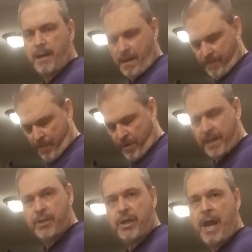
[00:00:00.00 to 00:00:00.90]
I have a 1
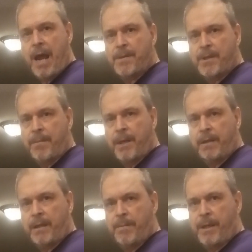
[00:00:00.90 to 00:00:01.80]
inch gap, so I'm
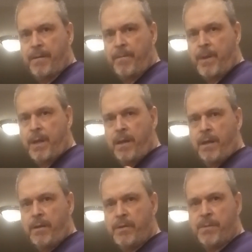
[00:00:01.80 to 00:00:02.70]
not going to be
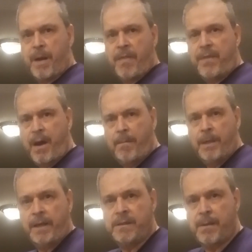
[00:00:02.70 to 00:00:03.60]
using my thumb
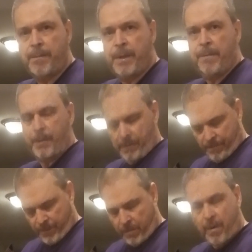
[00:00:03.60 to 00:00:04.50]
like some
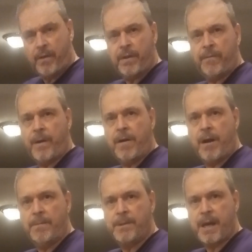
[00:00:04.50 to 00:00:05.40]
people who wear their
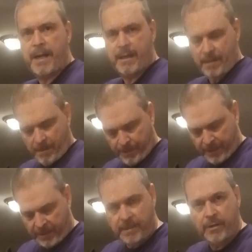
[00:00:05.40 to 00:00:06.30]
firearm tight up
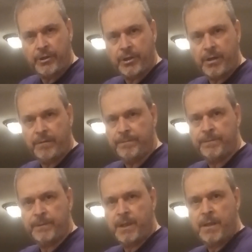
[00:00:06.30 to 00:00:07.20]
against their shirt.
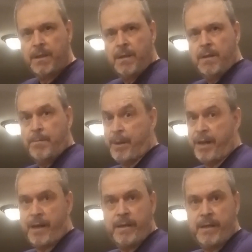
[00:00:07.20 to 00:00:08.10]

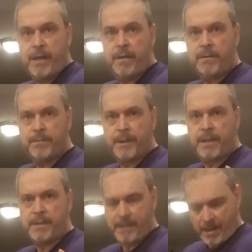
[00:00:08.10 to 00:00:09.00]
Bad idea,
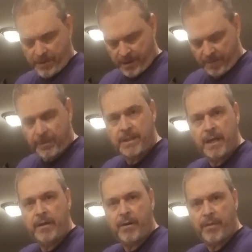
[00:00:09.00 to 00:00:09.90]
because now you're going to have to
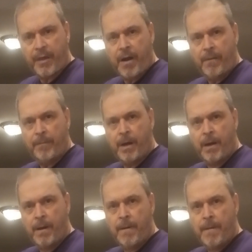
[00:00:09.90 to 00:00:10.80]
take your thumb,
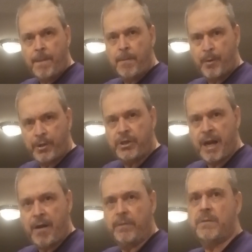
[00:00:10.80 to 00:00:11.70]
push
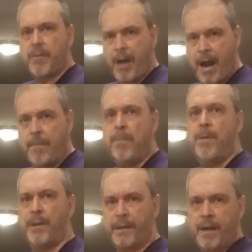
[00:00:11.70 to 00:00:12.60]
down, grab,
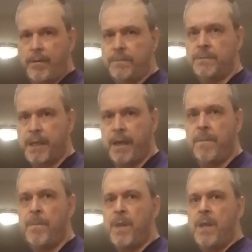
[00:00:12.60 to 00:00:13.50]
pull it out. Okay,
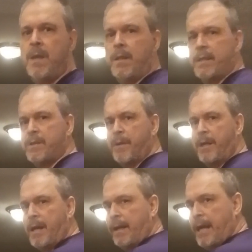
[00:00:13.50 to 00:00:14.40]
this way
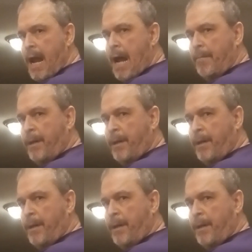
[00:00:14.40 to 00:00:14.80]
you got a gap.